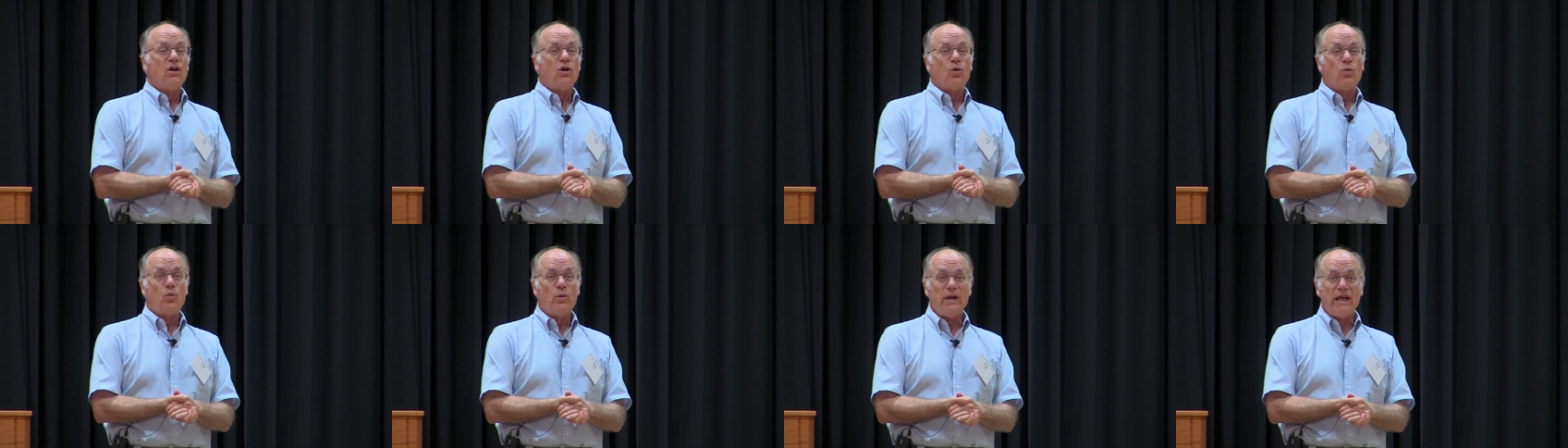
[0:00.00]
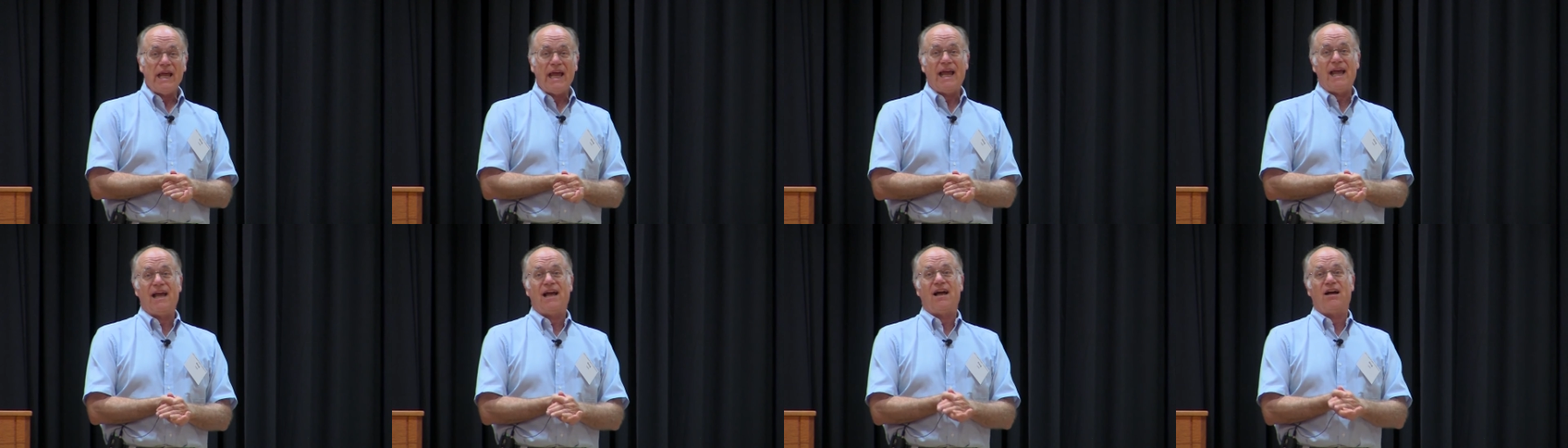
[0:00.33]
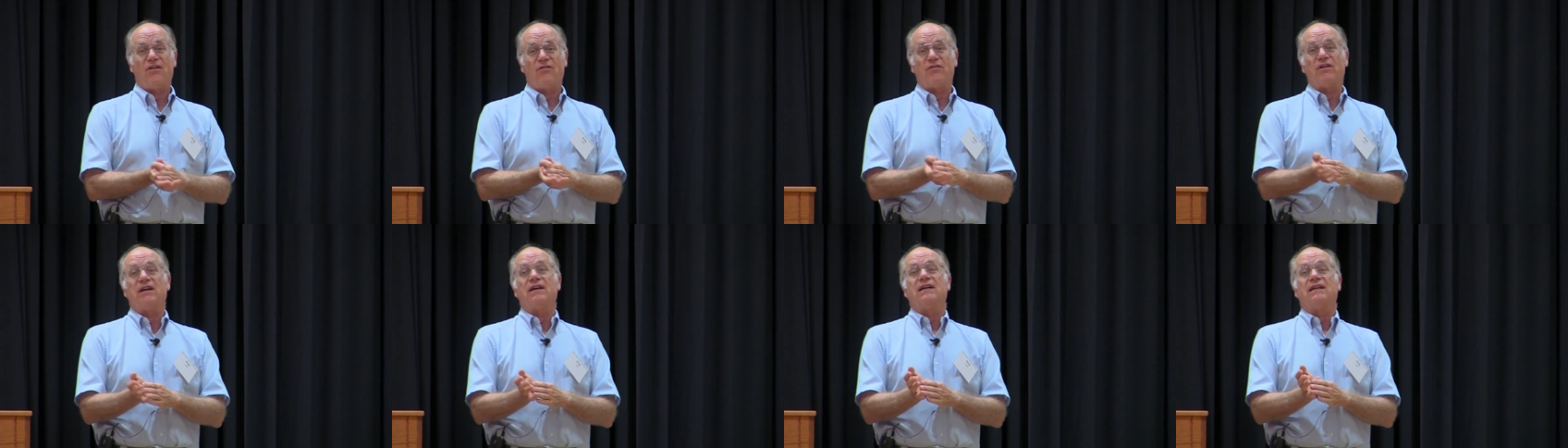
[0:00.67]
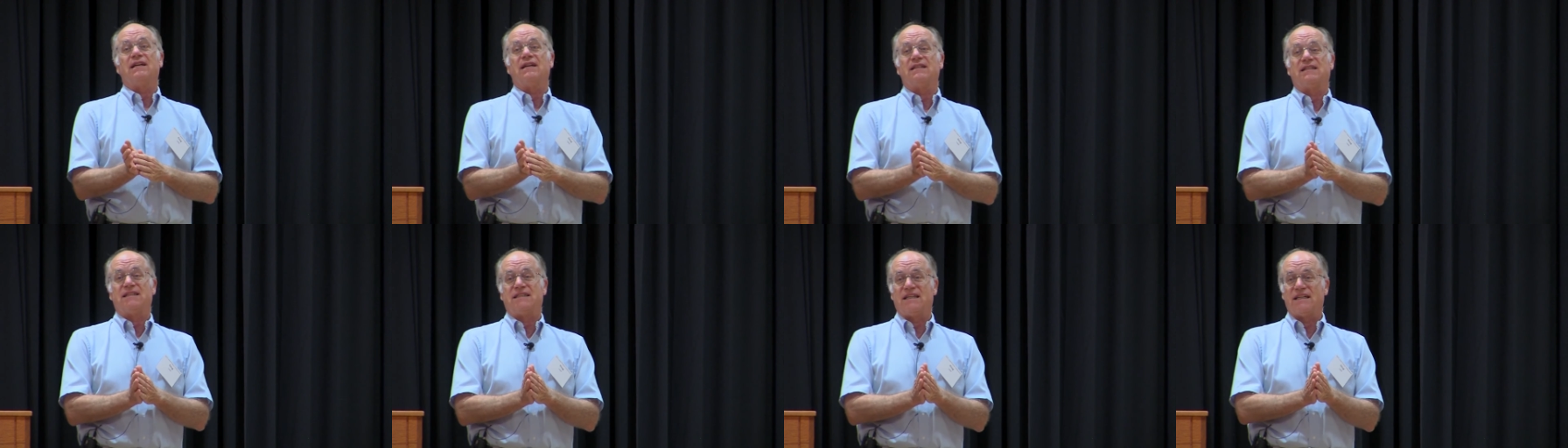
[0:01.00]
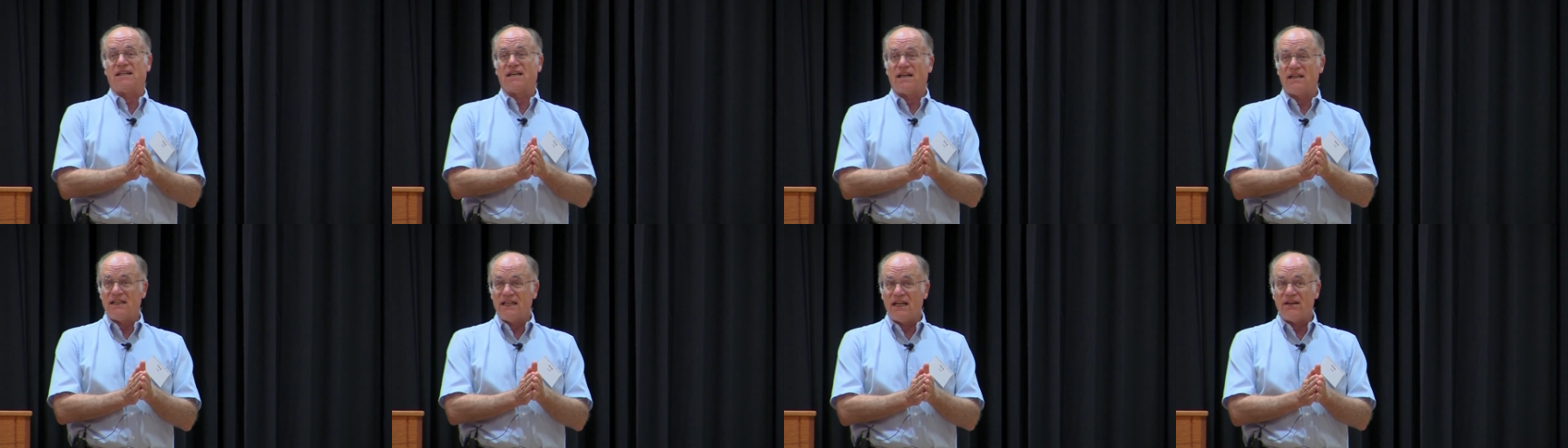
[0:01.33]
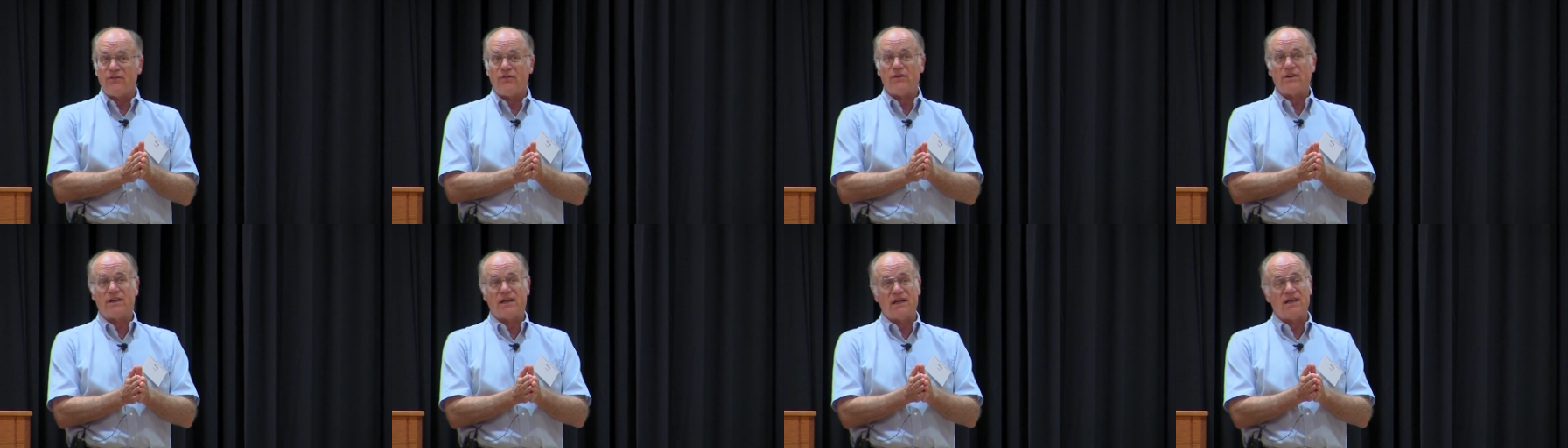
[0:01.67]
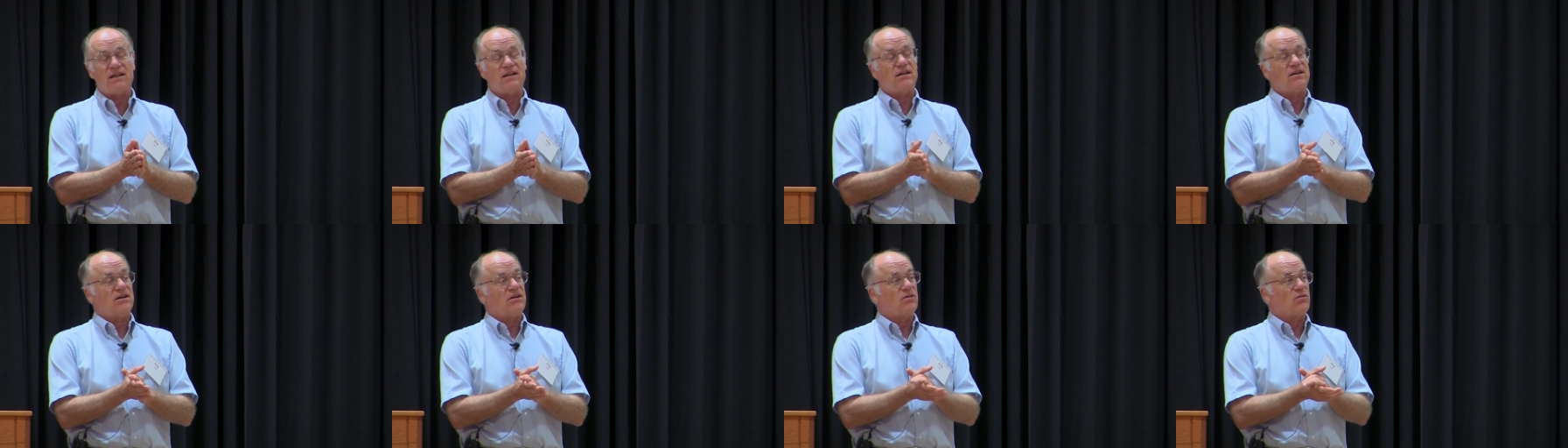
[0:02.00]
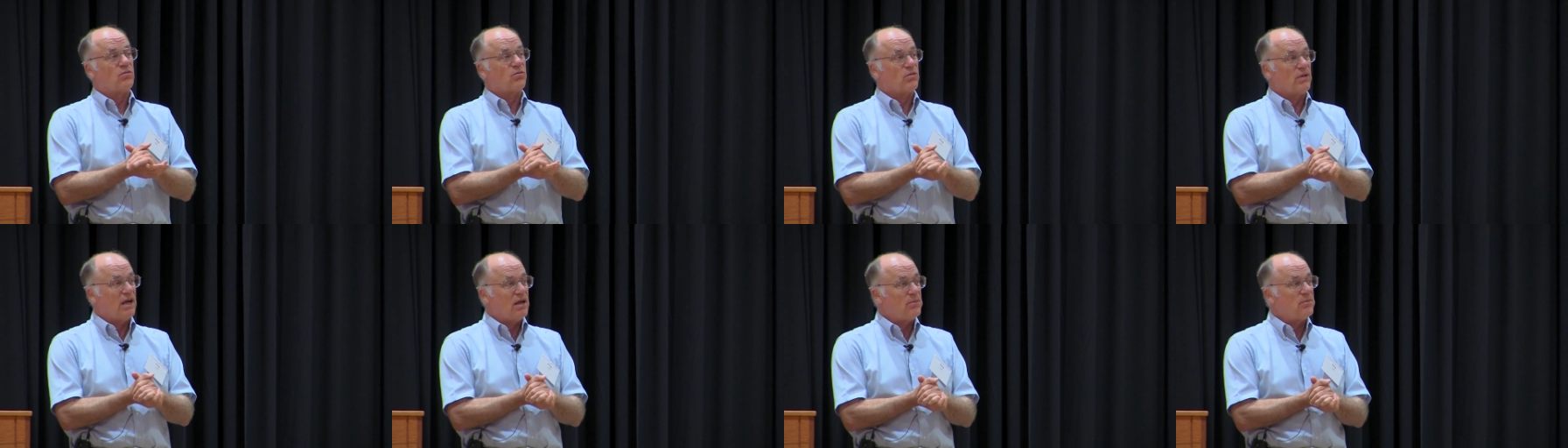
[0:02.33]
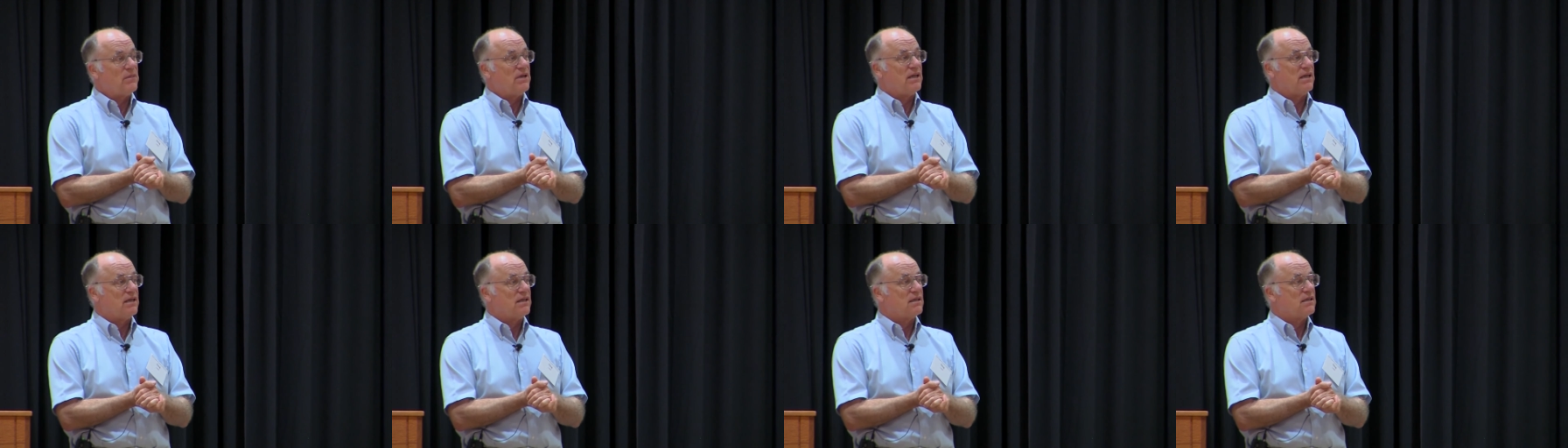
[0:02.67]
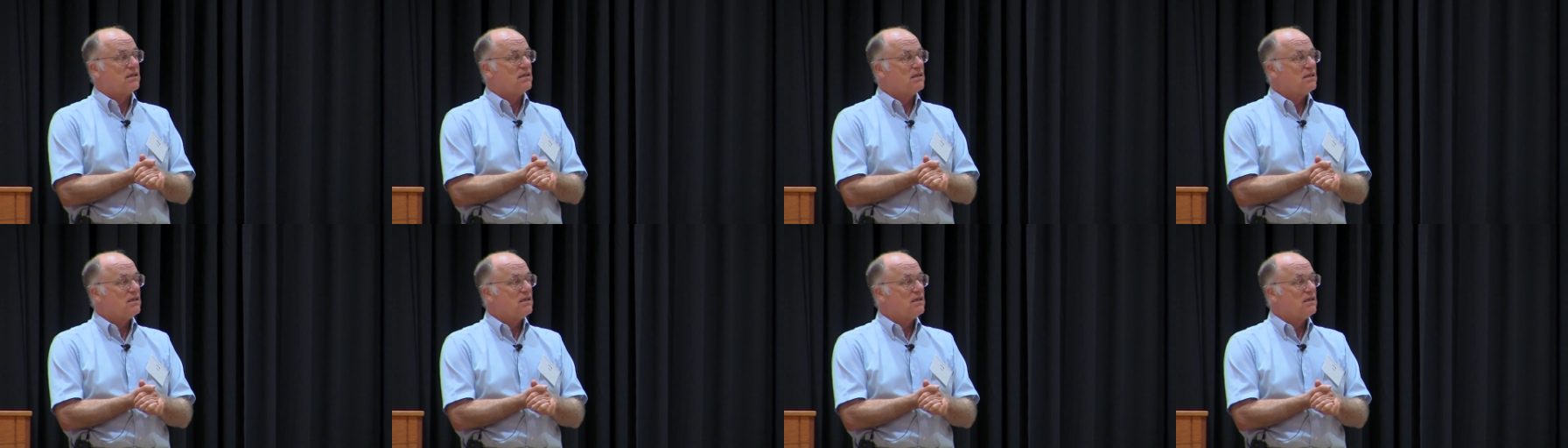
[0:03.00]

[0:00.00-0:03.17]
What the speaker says: we have a significant remnant